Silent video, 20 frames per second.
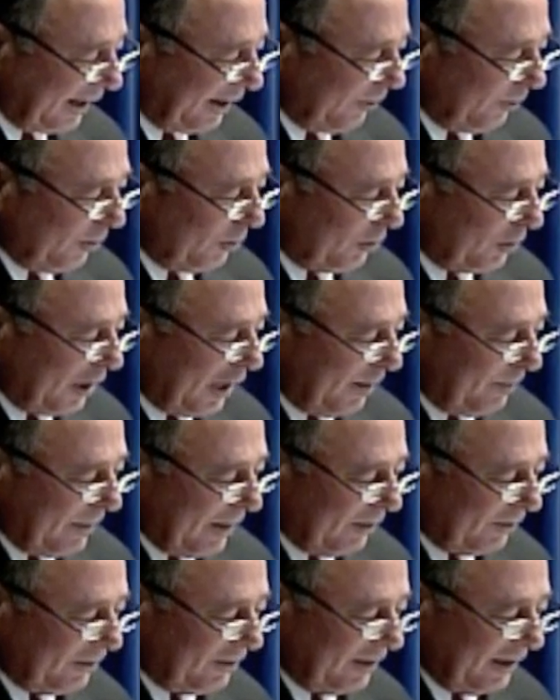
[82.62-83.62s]
everyone who came
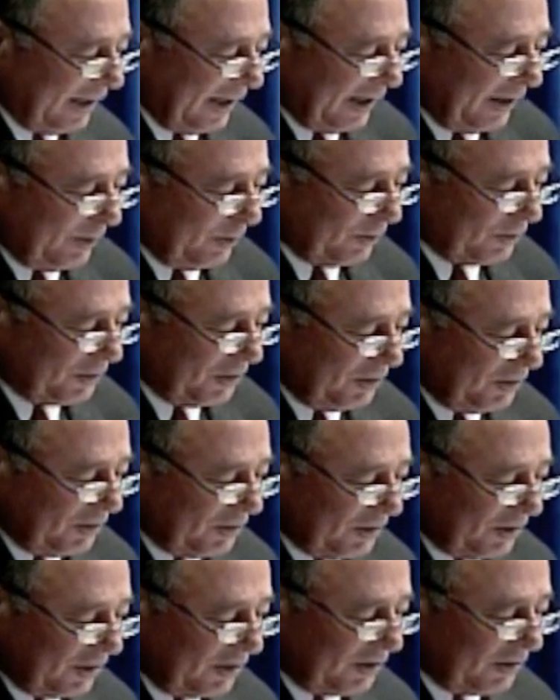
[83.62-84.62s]
out to the annual senior
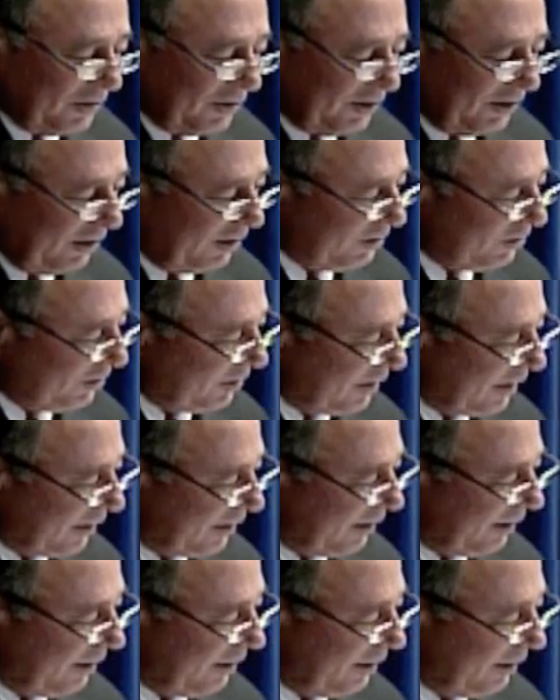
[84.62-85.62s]
citizens luncheon at the